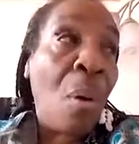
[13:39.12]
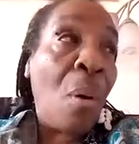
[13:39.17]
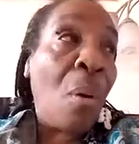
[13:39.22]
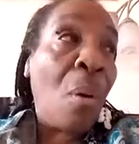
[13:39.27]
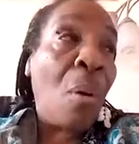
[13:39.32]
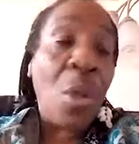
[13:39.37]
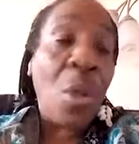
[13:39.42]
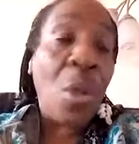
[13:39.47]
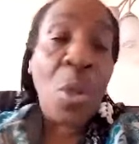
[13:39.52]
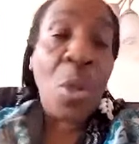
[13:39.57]

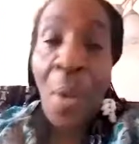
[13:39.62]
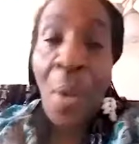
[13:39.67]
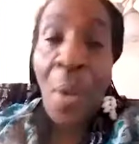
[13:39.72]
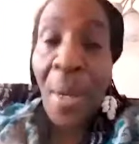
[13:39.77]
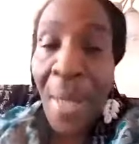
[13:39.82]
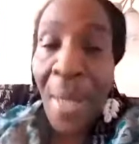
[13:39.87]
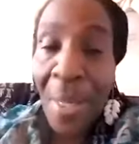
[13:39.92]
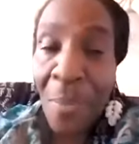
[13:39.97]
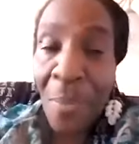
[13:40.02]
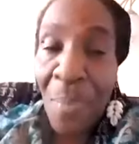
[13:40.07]
or you are
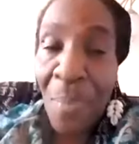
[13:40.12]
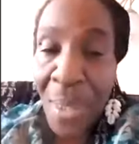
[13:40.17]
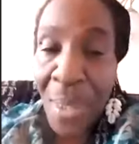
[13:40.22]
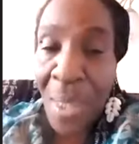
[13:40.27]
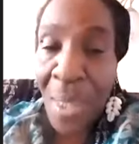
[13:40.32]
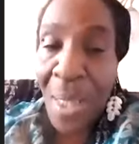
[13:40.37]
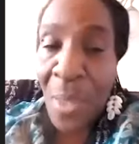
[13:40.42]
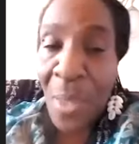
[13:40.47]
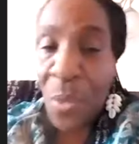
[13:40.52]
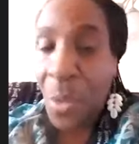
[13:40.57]
not
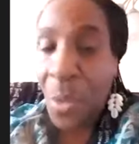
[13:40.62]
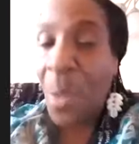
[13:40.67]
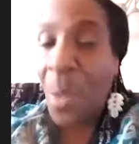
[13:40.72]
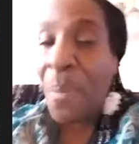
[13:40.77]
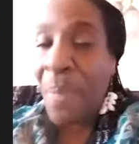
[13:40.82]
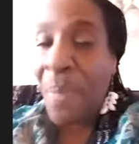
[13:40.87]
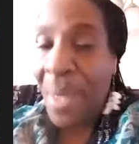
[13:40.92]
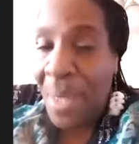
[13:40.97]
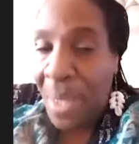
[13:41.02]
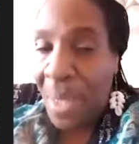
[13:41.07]
better than
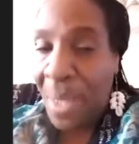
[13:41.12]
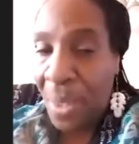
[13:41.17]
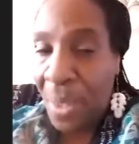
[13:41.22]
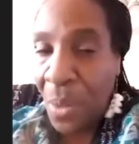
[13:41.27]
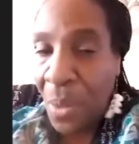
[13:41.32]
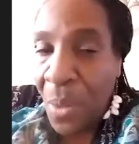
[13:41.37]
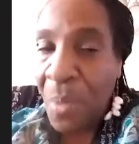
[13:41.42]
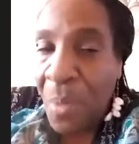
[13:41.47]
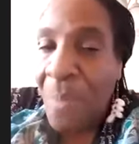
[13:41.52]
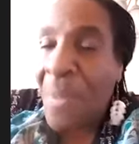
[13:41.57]
somebody, you
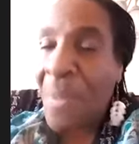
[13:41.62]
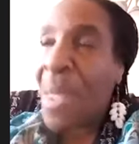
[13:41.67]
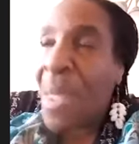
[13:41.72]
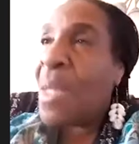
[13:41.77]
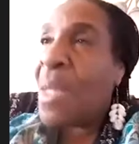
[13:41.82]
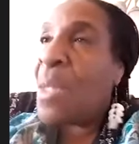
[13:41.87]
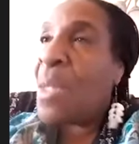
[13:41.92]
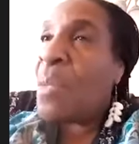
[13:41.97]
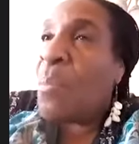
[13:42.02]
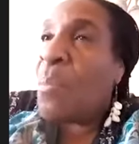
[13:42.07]
know?
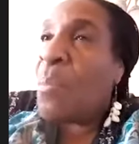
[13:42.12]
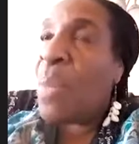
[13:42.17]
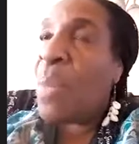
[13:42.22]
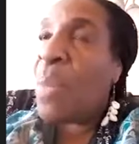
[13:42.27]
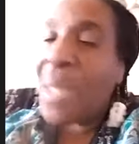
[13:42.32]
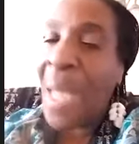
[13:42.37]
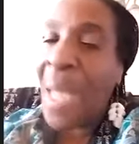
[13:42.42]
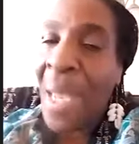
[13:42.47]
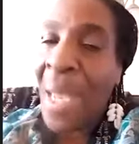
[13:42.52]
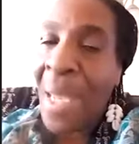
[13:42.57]

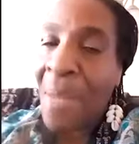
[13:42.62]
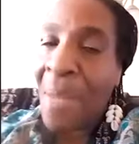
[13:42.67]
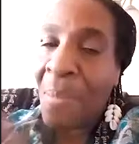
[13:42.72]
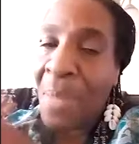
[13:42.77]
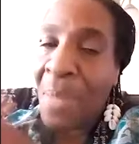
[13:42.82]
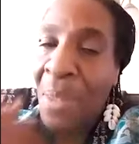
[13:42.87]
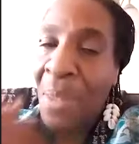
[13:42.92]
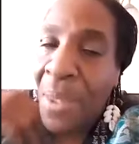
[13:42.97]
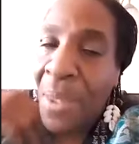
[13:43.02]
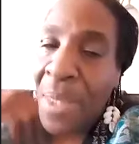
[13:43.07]
But I am
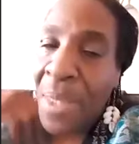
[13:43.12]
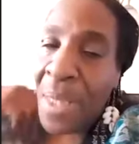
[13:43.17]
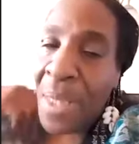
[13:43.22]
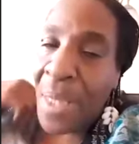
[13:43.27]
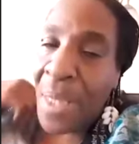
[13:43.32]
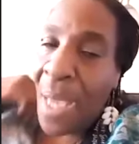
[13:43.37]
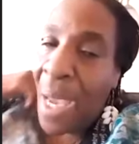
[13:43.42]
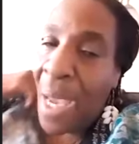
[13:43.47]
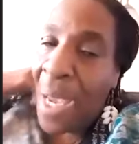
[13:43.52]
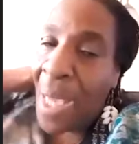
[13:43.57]

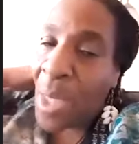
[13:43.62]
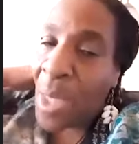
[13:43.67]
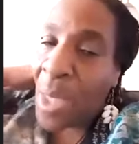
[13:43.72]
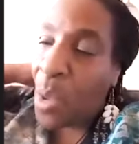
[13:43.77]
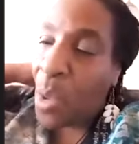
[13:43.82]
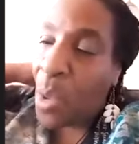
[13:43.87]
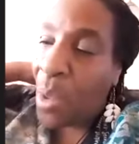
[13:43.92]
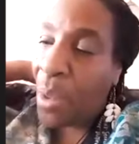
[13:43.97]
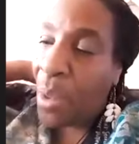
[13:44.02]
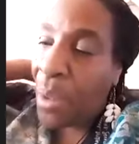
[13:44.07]
learning, I had
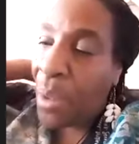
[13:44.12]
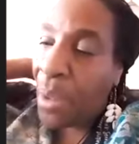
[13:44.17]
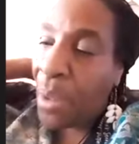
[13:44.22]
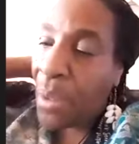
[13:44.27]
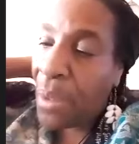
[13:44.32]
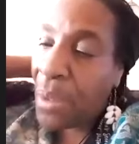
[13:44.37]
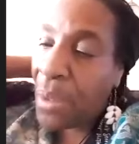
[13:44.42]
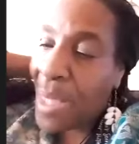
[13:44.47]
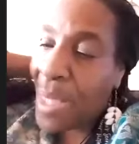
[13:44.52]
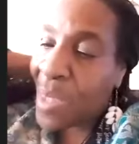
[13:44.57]
to
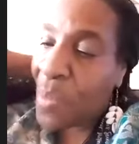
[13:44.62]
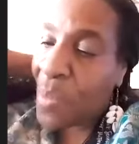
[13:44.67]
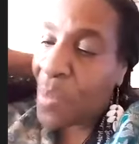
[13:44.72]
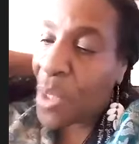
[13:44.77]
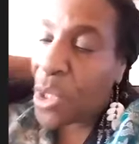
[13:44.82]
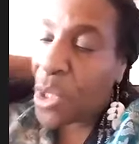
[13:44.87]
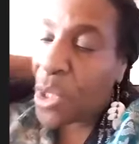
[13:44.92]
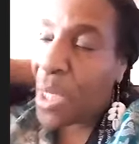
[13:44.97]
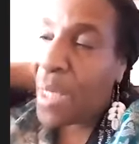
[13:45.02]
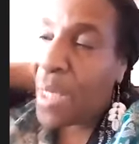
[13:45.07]
learn,
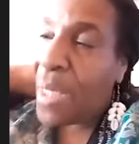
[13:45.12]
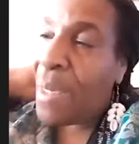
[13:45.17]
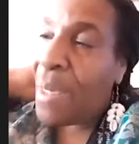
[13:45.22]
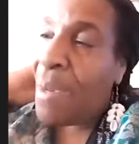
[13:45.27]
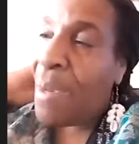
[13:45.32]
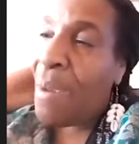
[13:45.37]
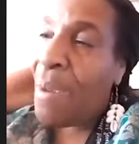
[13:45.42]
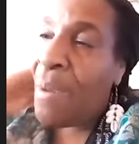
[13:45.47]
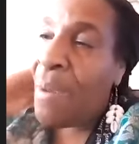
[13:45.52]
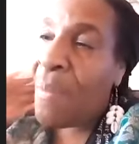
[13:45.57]
especially
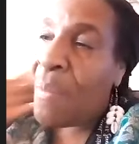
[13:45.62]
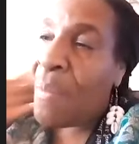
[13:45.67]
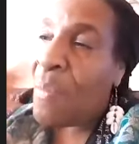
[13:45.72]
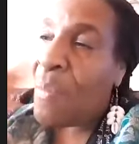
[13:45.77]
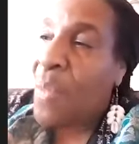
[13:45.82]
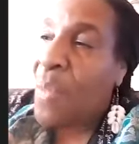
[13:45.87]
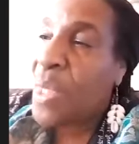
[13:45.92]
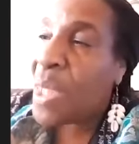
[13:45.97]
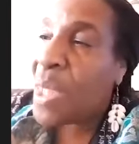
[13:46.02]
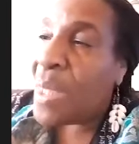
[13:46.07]

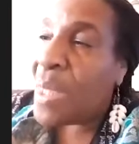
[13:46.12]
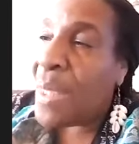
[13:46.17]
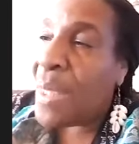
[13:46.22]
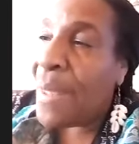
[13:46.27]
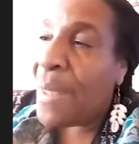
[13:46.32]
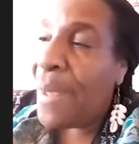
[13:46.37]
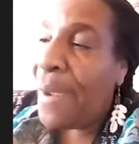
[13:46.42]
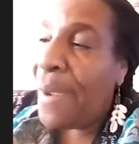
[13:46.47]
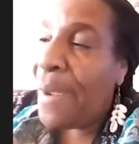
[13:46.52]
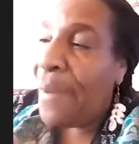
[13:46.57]

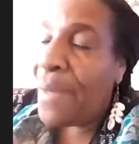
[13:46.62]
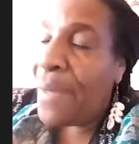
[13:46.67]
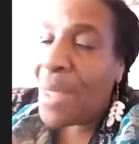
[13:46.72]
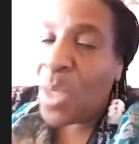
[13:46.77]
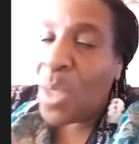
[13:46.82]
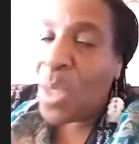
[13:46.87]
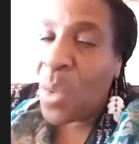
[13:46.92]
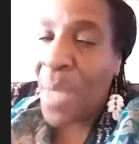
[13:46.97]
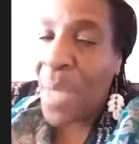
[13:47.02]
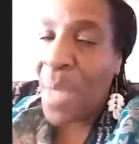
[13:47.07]
visiting here in
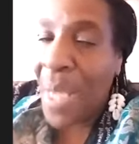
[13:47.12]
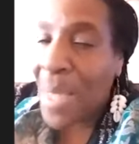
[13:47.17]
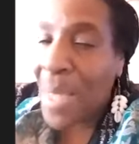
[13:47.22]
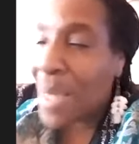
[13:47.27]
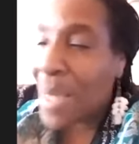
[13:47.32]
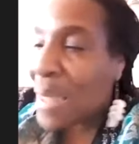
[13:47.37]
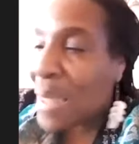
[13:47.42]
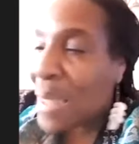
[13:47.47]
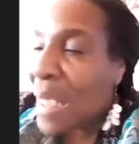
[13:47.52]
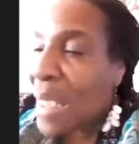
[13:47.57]
the United
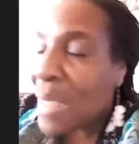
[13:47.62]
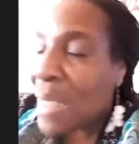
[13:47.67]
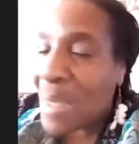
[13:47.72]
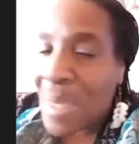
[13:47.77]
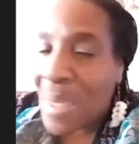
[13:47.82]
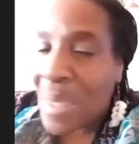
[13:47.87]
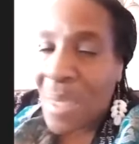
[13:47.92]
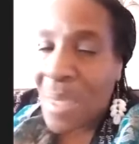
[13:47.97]
States,